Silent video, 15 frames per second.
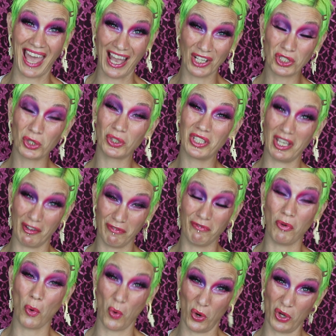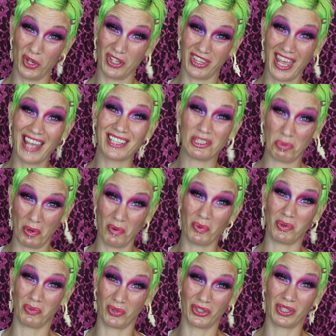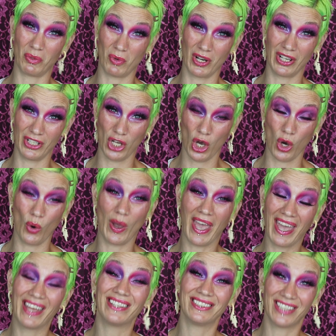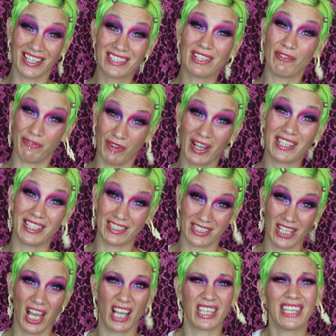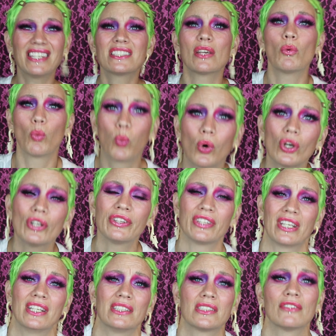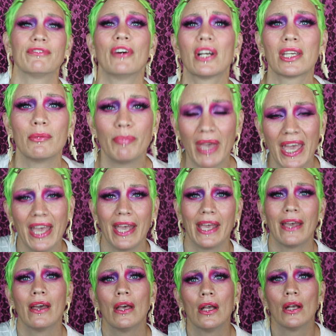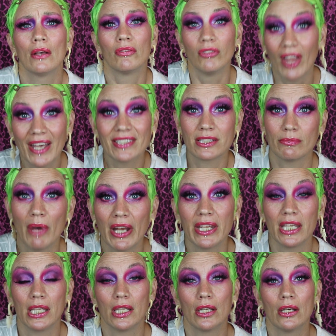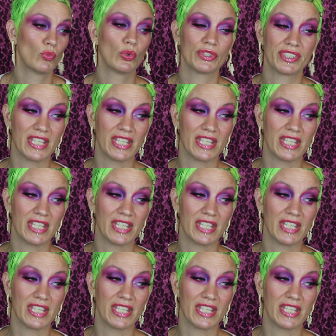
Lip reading: actually afford? That's what we really want to know. And does it fucking suck? Is it worth it to fucking pay less money? We'll